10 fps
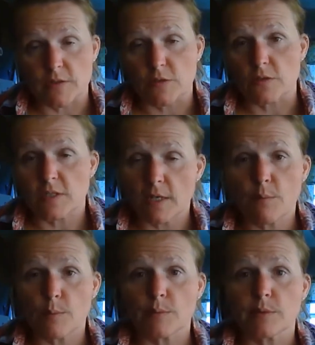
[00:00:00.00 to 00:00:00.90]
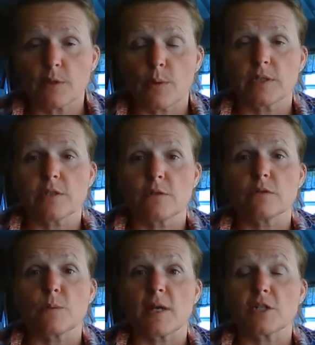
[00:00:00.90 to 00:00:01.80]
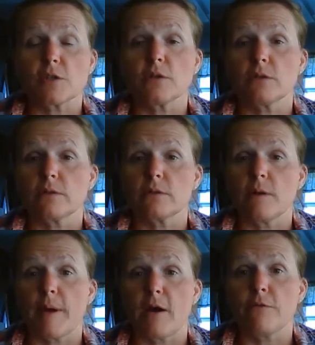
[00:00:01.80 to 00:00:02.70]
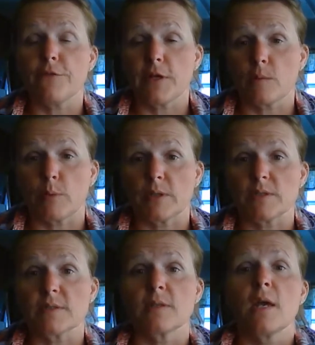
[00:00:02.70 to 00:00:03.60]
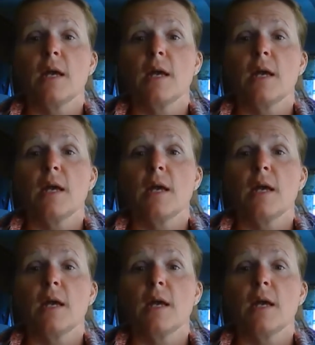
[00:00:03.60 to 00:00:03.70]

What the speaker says: So today what we're going to do is we're actually going to learn about fingerprints.